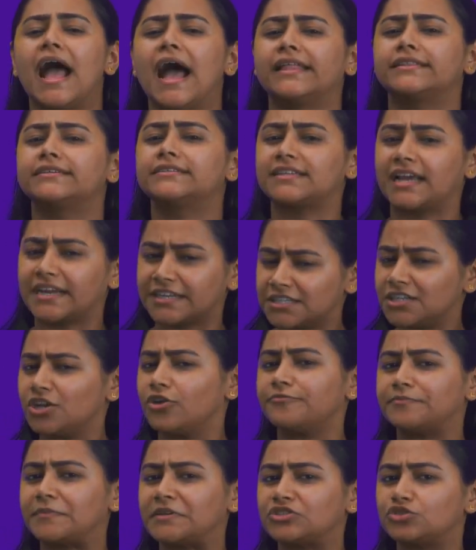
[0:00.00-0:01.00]
And the title
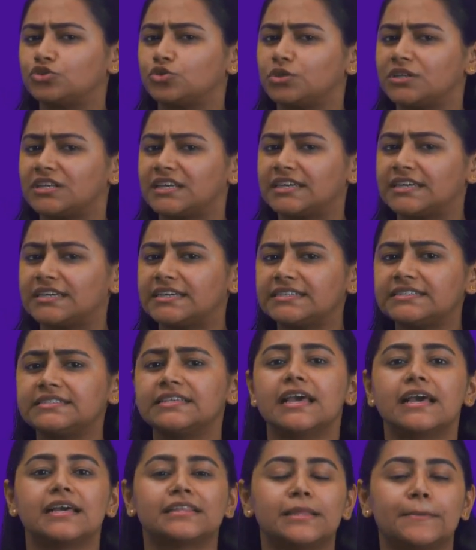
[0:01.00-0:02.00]
of my story is
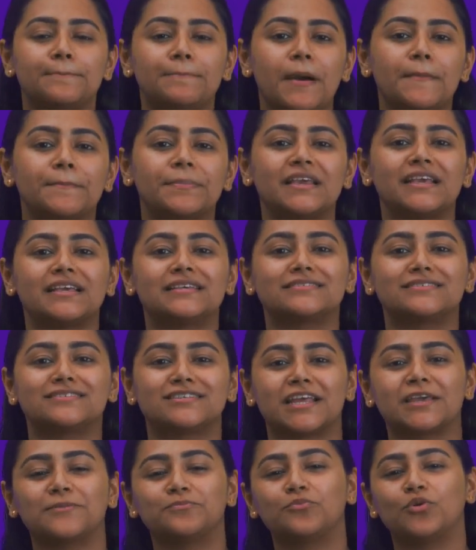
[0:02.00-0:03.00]
The Puppy's
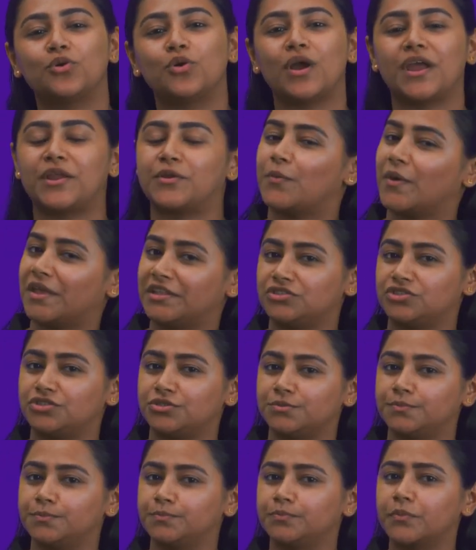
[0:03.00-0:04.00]
Rainbow Adventure.